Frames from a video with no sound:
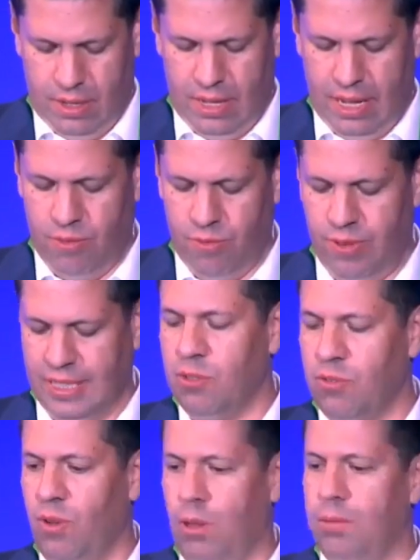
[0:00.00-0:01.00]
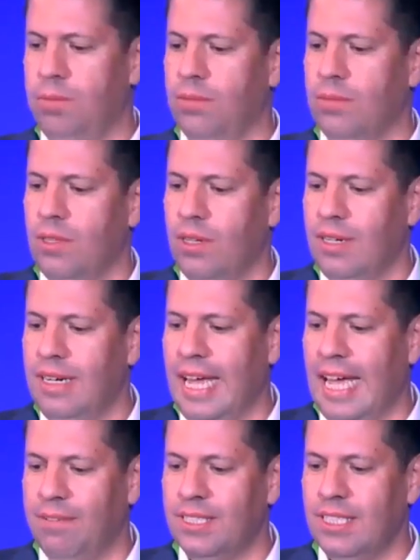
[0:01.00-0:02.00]
visible
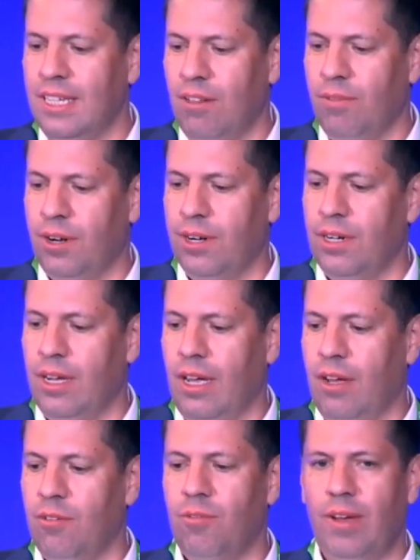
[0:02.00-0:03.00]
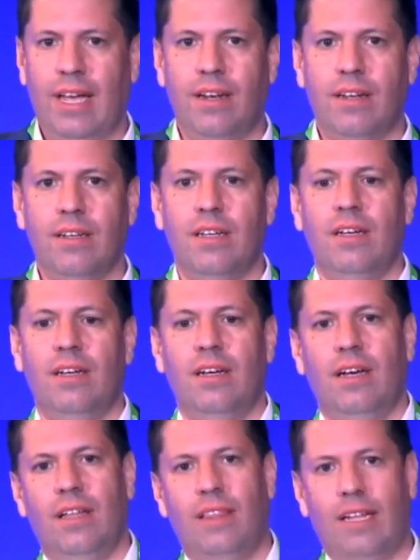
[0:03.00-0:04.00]
native silver vein
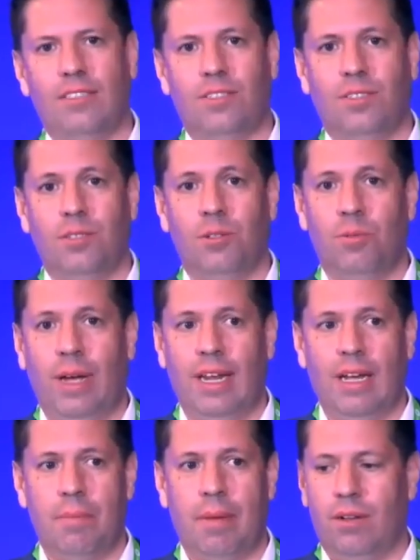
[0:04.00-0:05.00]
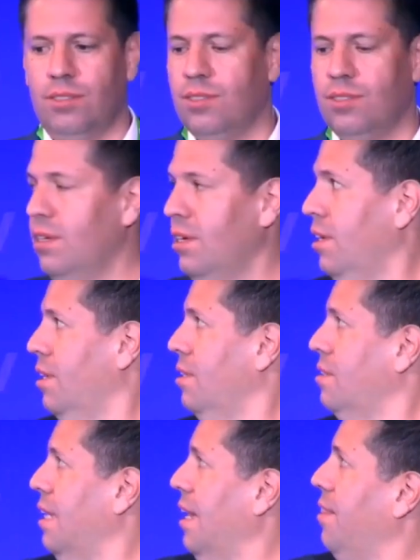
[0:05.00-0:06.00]
that's grading about
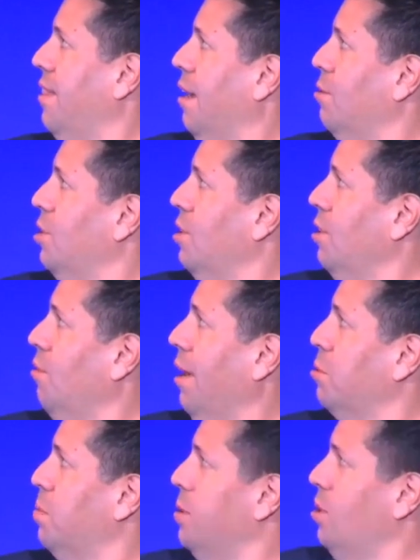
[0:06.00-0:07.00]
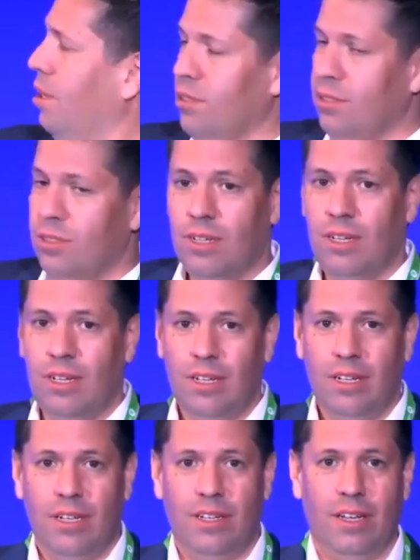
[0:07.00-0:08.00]
10,000 grams per ton
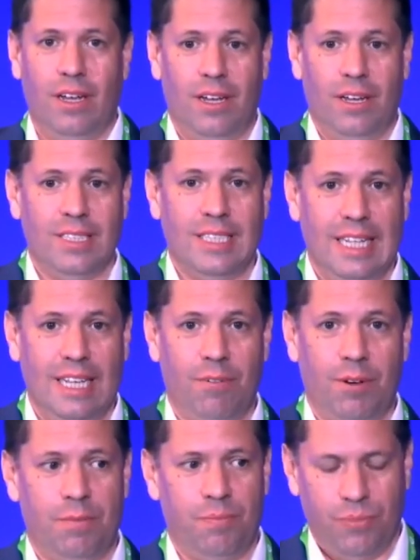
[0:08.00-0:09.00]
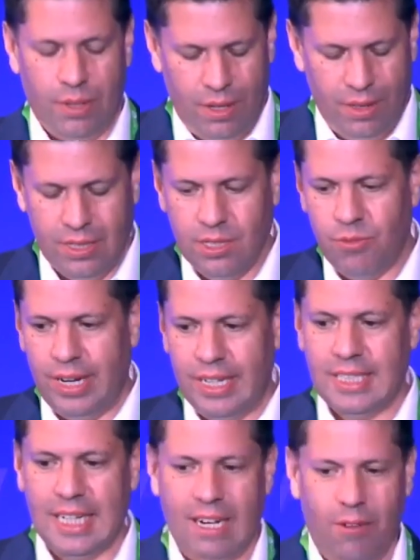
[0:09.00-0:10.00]
silver. This is a very
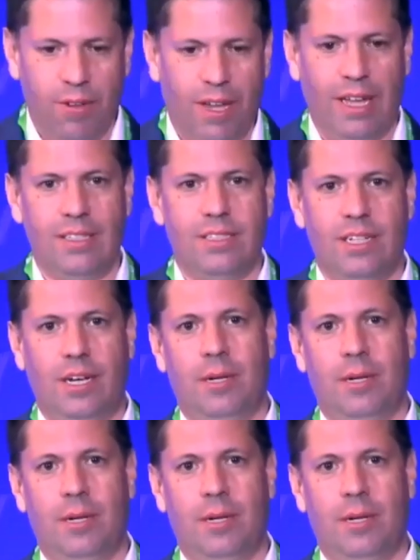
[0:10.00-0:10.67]
significant